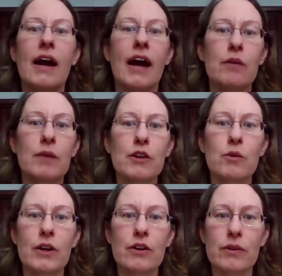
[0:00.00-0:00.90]
and when the
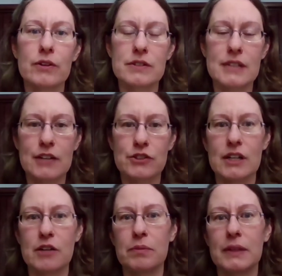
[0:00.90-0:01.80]
work order is actually
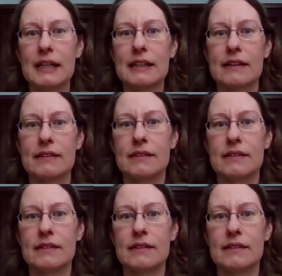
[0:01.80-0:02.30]
completed.